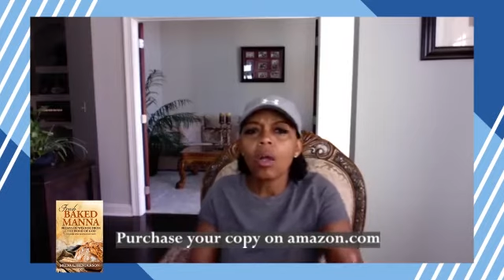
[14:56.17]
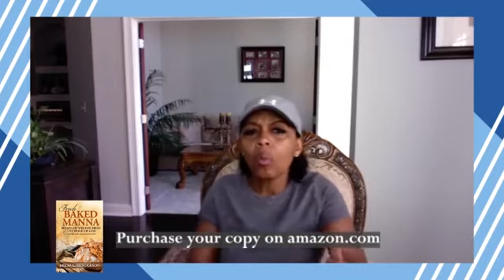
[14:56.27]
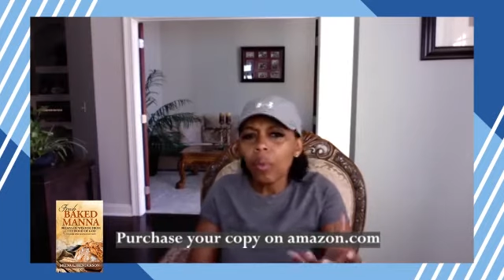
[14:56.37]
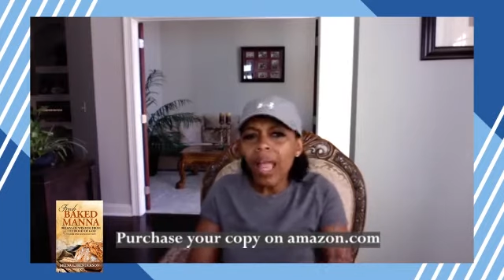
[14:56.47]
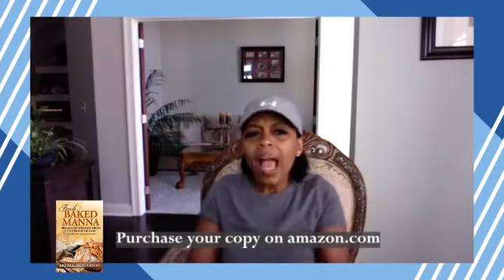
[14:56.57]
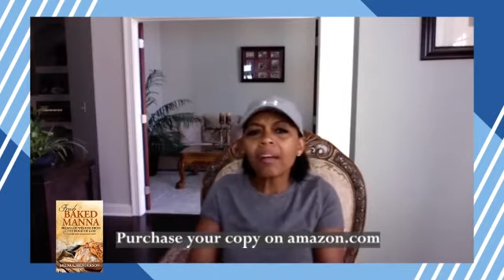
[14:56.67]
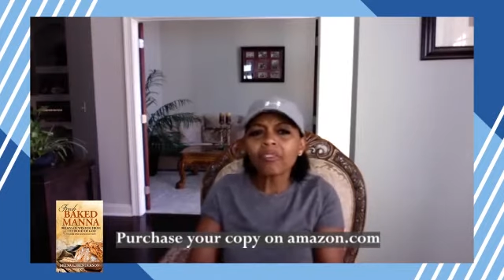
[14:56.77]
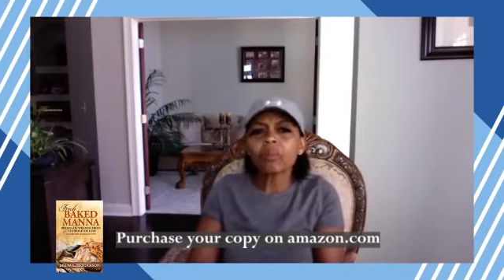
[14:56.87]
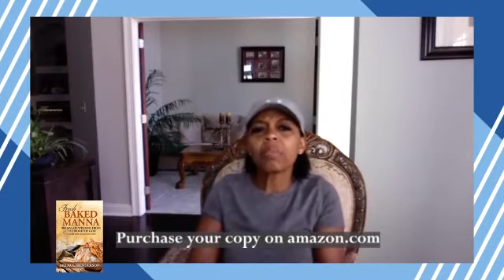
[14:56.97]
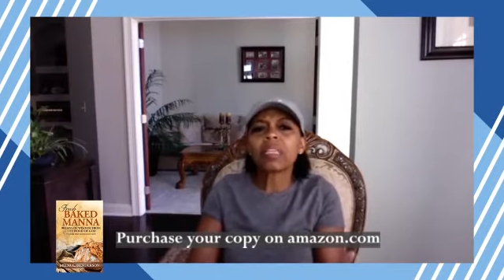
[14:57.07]
We have
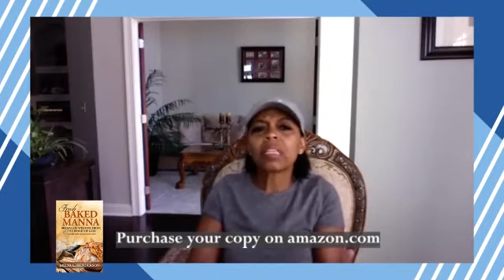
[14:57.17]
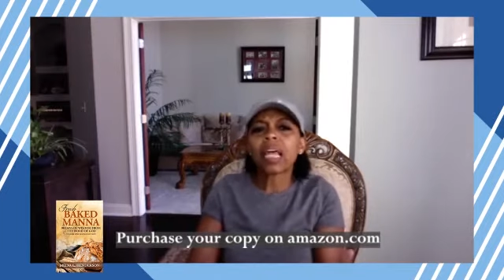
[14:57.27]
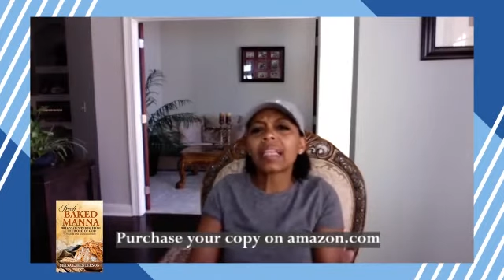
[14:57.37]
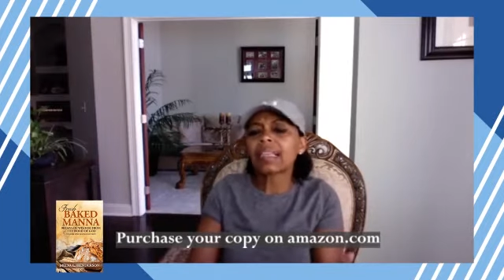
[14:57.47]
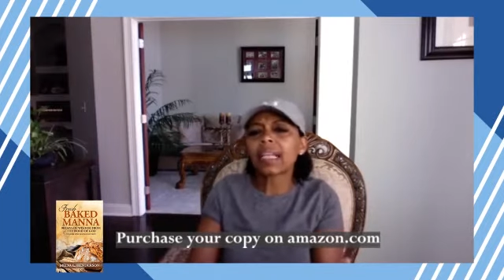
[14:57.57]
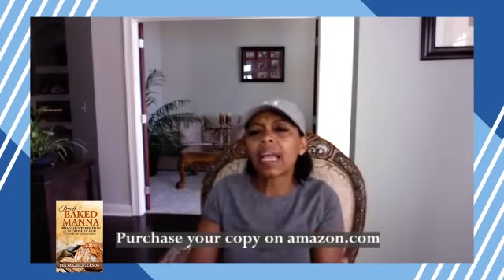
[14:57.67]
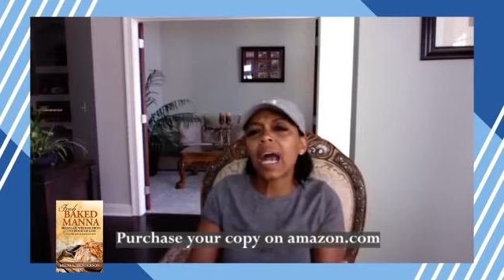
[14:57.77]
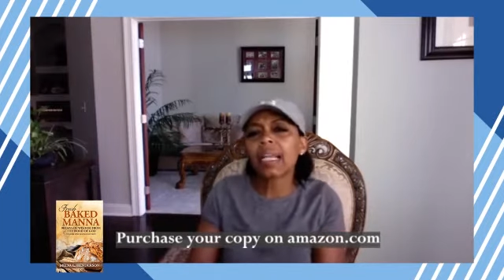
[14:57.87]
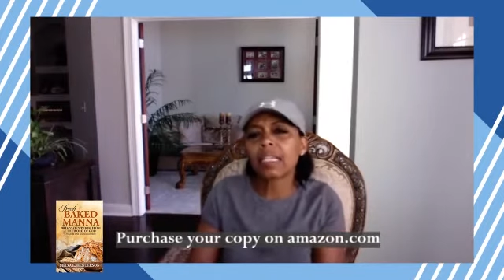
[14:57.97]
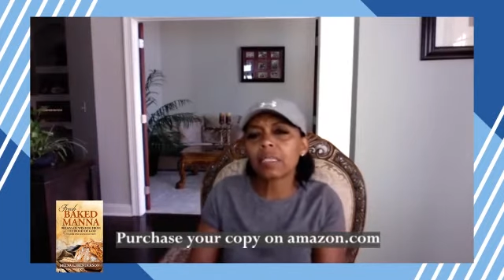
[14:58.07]
to be the light that
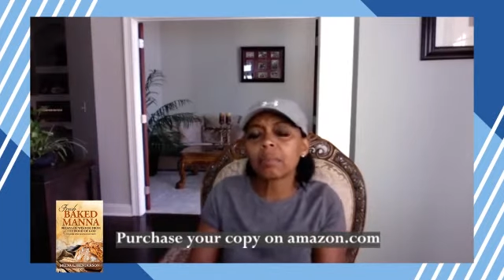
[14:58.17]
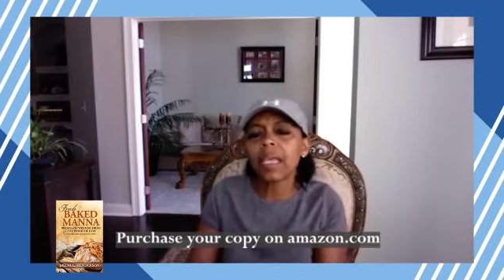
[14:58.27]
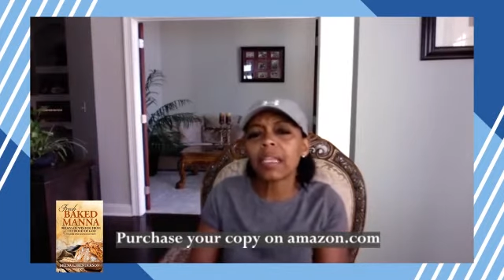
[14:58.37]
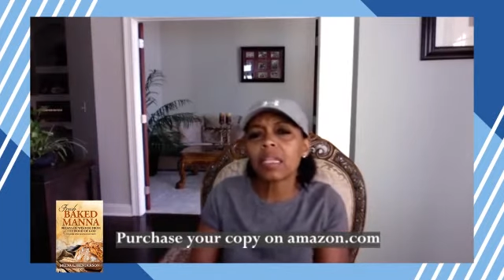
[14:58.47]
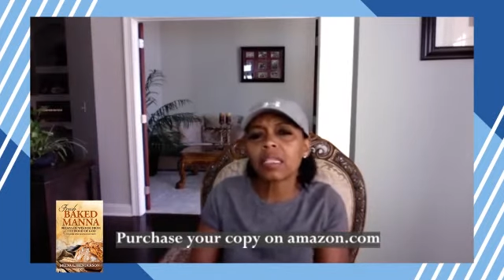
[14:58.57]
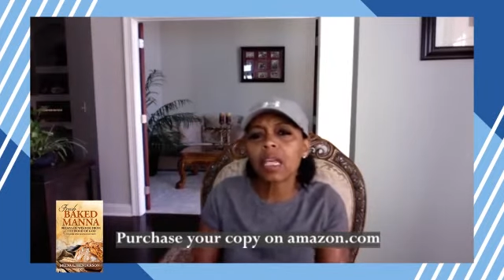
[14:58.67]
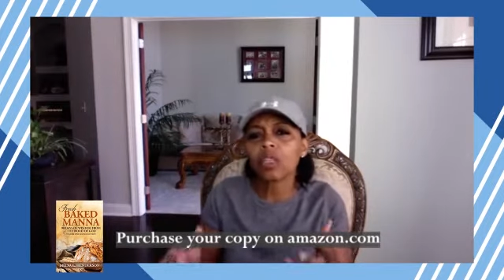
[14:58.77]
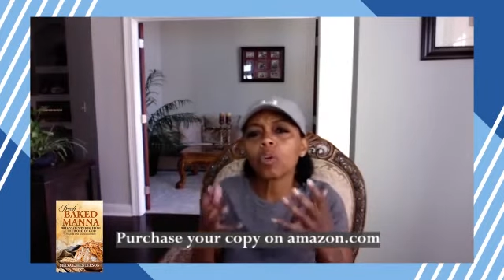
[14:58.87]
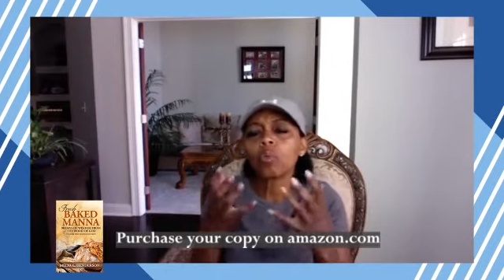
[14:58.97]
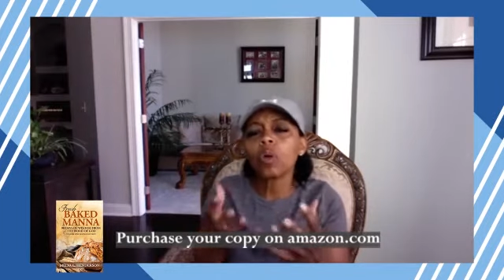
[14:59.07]
God has made us.
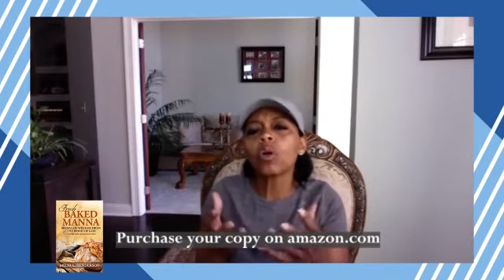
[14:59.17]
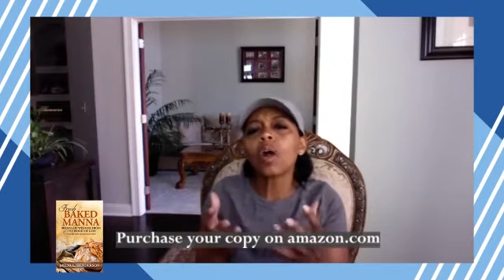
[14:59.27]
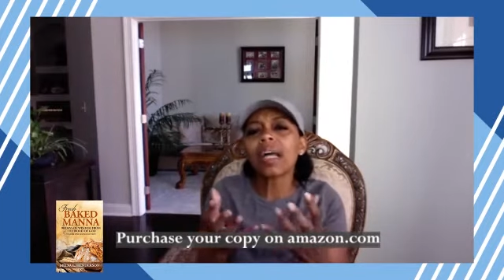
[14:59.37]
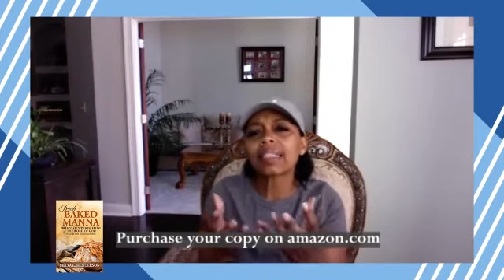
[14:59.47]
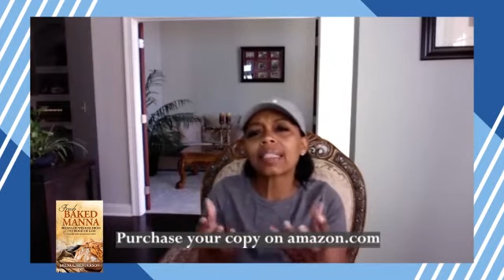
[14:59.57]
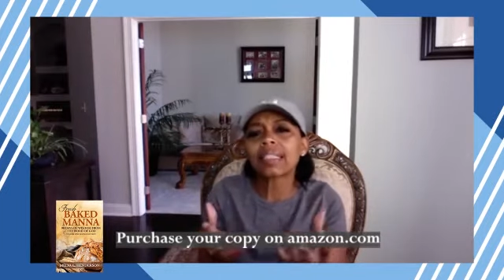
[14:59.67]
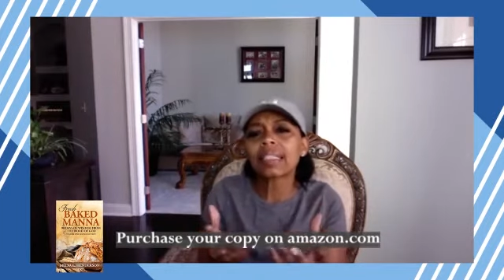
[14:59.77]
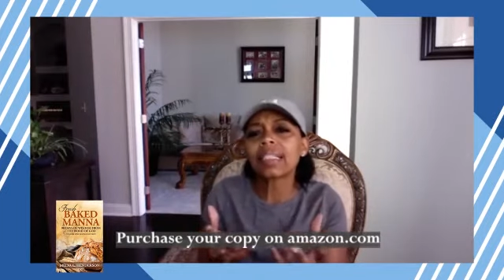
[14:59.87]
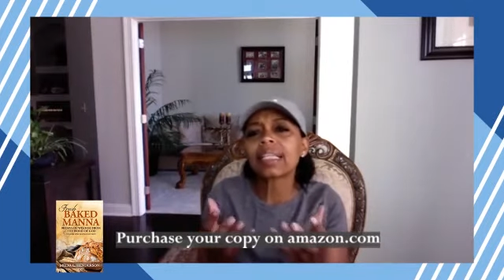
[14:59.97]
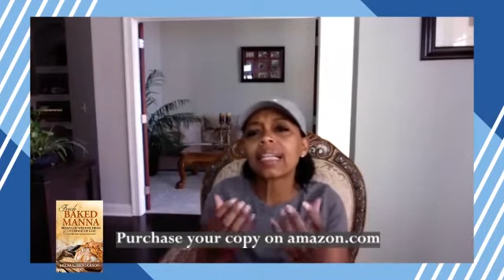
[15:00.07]
The world has to
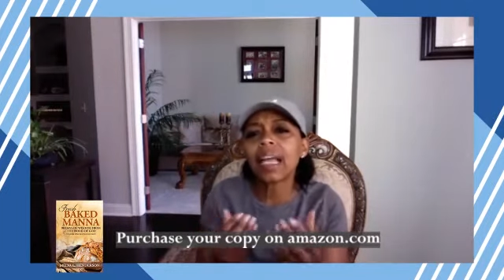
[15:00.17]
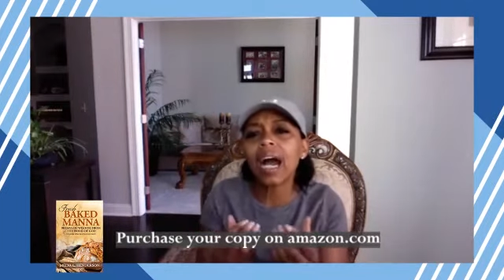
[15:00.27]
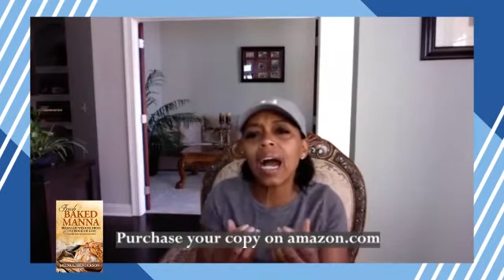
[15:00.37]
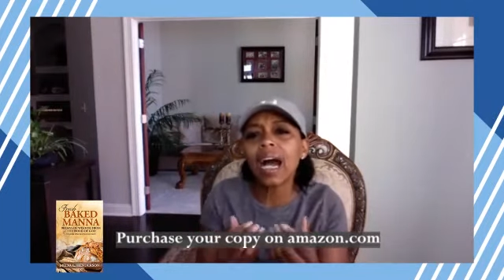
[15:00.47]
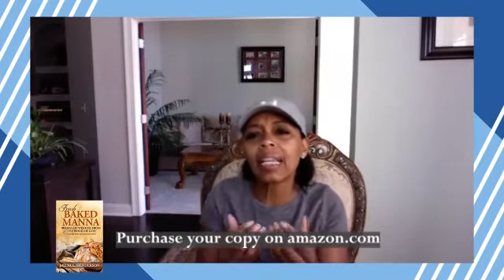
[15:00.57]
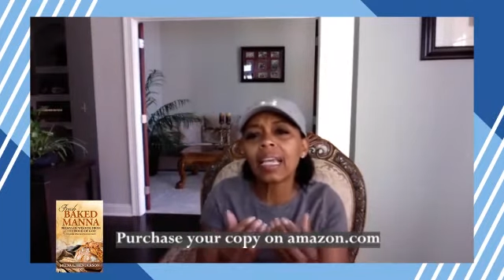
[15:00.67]
see that God,